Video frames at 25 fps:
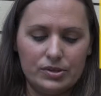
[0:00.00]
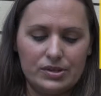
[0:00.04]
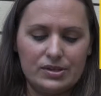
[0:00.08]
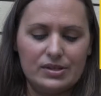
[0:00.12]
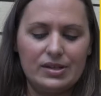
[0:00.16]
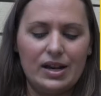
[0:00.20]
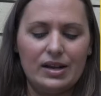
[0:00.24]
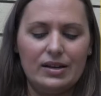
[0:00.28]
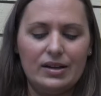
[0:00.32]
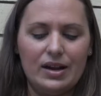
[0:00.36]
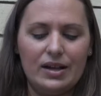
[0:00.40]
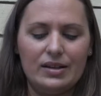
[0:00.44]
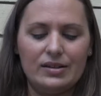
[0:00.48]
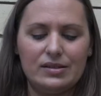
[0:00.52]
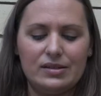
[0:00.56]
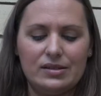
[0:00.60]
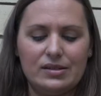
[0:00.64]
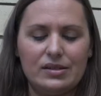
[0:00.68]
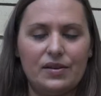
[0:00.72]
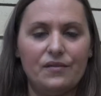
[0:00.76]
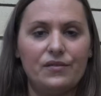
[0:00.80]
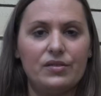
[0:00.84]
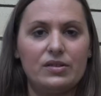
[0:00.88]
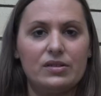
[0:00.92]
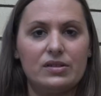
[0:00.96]
Saturday the
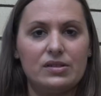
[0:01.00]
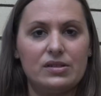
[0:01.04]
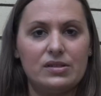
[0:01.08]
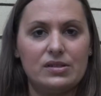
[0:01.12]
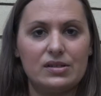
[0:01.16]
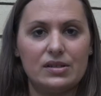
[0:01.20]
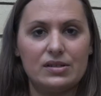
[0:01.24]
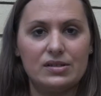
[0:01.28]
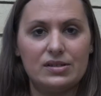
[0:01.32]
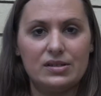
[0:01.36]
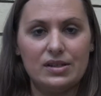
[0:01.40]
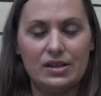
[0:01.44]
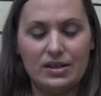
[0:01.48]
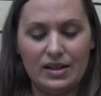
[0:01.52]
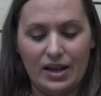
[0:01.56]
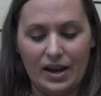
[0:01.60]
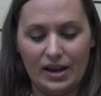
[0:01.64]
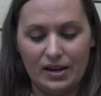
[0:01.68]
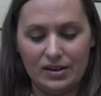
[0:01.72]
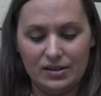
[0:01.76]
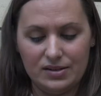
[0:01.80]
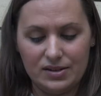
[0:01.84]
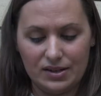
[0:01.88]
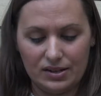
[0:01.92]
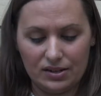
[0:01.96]
7th and Sunday the
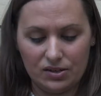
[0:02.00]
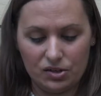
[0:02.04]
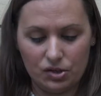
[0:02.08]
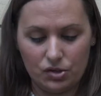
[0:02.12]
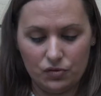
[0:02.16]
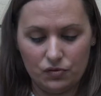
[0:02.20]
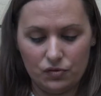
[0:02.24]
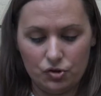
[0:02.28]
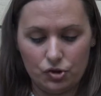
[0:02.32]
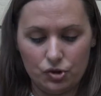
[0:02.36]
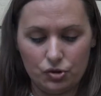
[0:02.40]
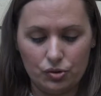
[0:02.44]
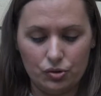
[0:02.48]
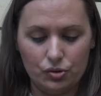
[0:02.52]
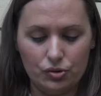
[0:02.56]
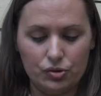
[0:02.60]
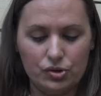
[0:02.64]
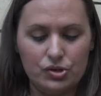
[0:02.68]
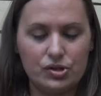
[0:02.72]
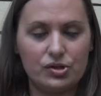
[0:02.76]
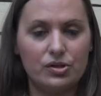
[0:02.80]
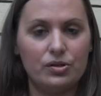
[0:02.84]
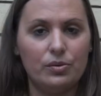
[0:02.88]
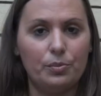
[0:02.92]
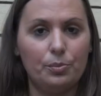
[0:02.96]
18th of
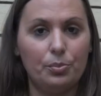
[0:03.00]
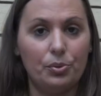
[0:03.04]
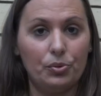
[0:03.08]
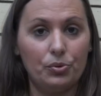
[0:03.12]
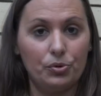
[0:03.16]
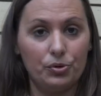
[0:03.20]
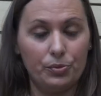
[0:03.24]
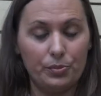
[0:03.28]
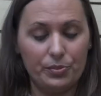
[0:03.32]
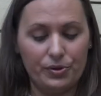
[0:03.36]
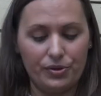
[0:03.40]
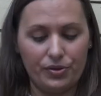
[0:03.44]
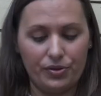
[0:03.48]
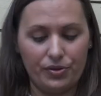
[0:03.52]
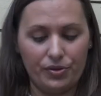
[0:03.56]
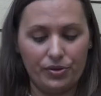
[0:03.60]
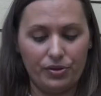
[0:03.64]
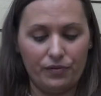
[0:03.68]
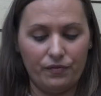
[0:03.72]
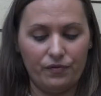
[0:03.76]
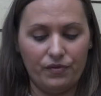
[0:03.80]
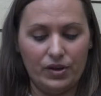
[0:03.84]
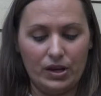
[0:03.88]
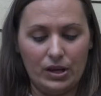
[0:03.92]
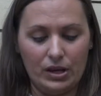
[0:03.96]
June to the Bournemouth
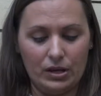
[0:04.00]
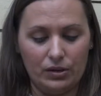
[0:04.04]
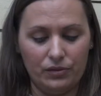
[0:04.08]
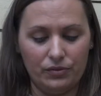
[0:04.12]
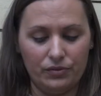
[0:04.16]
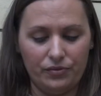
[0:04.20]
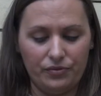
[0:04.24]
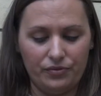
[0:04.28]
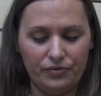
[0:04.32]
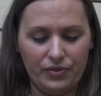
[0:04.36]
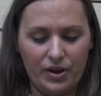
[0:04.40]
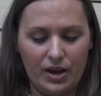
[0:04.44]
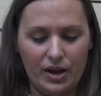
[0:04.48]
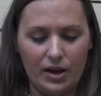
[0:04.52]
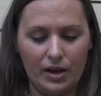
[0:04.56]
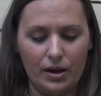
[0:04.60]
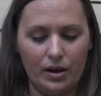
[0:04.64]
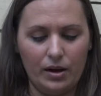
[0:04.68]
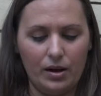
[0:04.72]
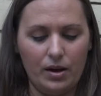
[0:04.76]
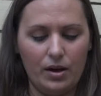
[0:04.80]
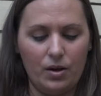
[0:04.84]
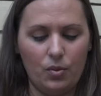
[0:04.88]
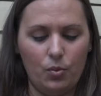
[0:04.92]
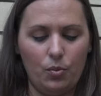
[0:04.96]
Vegan
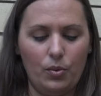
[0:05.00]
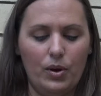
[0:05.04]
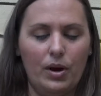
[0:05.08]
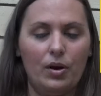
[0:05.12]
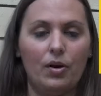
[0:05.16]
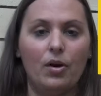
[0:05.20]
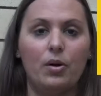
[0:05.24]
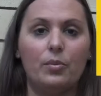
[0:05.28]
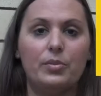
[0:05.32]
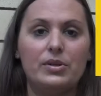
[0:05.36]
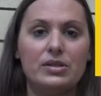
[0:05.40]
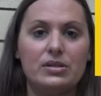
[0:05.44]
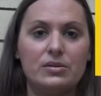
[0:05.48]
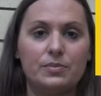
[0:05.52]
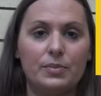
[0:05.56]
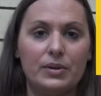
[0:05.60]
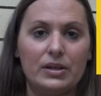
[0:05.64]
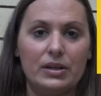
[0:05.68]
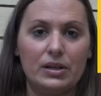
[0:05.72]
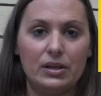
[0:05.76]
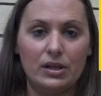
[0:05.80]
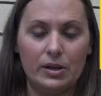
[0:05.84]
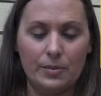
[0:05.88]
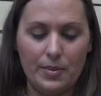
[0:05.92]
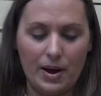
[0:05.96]
Fair, where I'll be
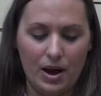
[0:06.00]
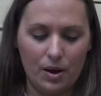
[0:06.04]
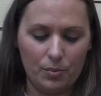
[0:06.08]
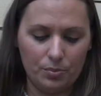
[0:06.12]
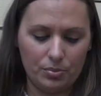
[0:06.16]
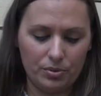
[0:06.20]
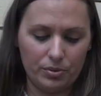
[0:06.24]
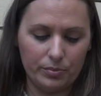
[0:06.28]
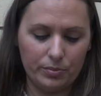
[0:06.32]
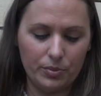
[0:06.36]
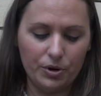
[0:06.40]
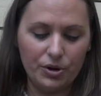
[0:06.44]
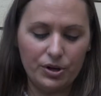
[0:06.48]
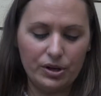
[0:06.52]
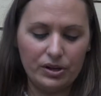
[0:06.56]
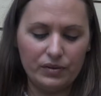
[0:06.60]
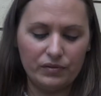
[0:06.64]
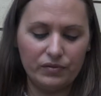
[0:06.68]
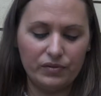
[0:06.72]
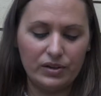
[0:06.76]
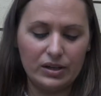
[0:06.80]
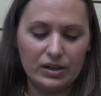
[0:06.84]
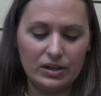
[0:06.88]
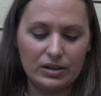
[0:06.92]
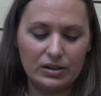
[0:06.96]
speaking about
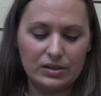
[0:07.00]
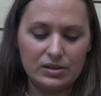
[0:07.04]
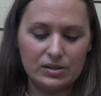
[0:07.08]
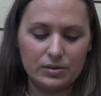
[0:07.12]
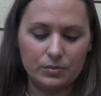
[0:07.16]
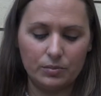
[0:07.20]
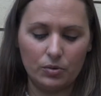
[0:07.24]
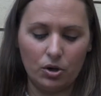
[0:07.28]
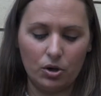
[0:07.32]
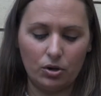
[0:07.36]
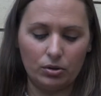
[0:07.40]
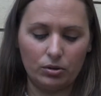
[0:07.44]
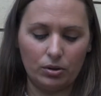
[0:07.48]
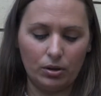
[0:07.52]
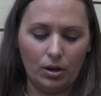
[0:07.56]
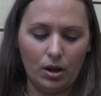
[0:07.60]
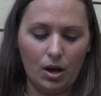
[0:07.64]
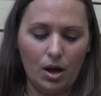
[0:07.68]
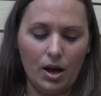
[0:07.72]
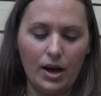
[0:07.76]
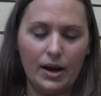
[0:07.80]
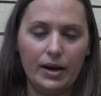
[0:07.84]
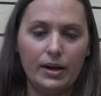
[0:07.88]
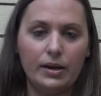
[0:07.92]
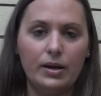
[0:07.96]
promoting veganism
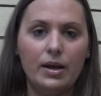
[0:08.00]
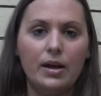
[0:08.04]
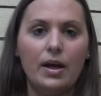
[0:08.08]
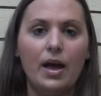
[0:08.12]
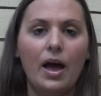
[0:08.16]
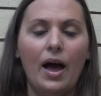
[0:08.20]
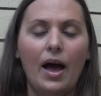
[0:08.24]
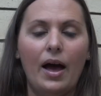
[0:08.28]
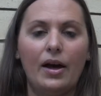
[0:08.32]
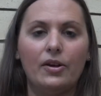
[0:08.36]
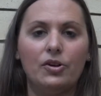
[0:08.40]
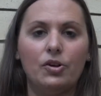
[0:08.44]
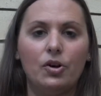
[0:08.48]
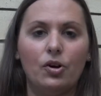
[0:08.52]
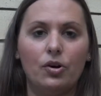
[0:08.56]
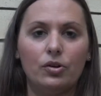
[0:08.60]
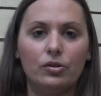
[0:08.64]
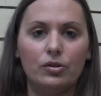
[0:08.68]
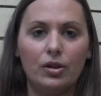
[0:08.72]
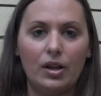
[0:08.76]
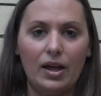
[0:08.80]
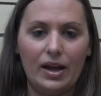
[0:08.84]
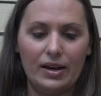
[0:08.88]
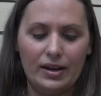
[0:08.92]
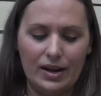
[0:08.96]
online and
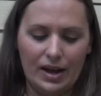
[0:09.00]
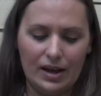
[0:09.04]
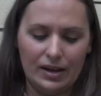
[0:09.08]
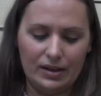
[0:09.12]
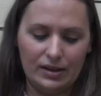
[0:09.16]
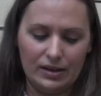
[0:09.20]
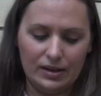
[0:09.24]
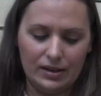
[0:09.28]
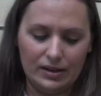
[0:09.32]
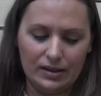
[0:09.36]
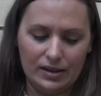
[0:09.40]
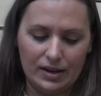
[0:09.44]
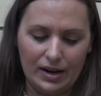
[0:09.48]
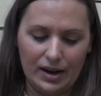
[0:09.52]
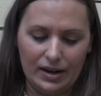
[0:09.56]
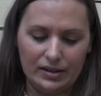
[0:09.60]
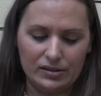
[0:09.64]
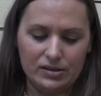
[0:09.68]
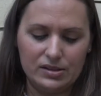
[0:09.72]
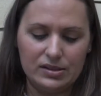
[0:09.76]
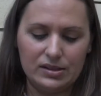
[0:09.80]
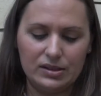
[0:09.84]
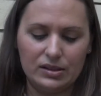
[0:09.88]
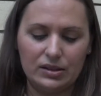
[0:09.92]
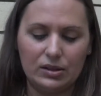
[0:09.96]
online etiquette
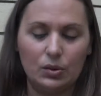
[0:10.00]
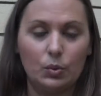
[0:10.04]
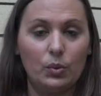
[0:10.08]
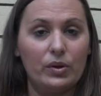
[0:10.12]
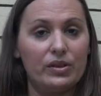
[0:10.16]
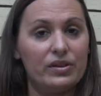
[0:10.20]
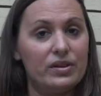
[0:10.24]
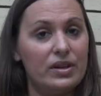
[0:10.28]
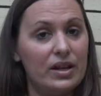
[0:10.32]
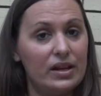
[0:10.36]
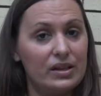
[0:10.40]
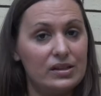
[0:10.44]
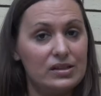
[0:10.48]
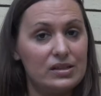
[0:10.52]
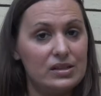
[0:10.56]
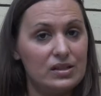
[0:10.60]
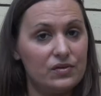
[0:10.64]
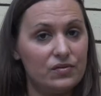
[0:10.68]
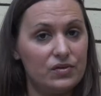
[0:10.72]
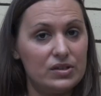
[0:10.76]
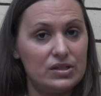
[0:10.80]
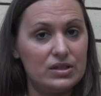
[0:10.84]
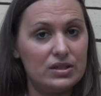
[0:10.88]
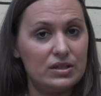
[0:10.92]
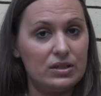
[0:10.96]
and dealing with
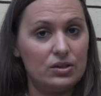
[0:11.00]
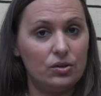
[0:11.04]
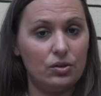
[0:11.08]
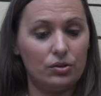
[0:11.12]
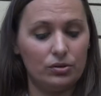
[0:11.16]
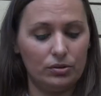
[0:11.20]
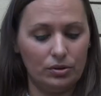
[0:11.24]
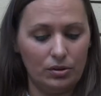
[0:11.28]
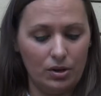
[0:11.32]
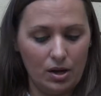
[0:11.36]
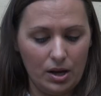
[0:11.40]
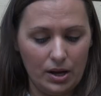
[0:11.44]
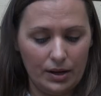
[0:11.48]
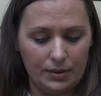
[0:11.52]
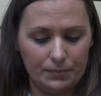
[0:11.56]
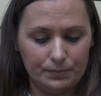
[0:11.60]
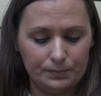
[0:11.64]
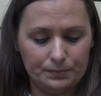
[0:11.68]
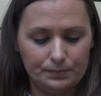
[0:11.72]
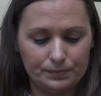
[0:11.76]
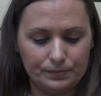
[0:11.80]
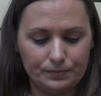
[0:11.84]
negativity online.